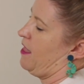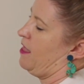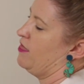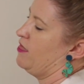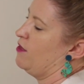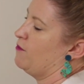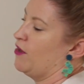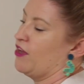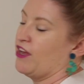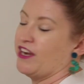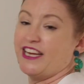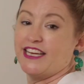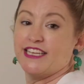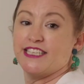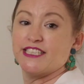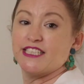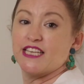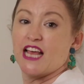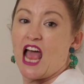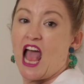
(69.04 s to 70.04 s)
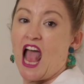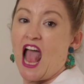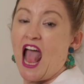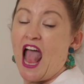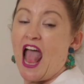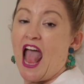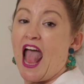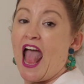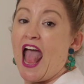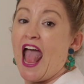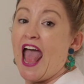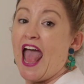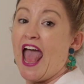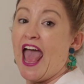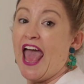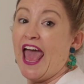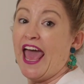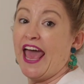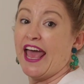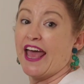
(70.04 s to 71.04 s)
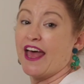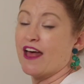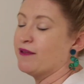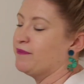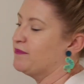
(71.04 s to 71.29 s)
the word is hair.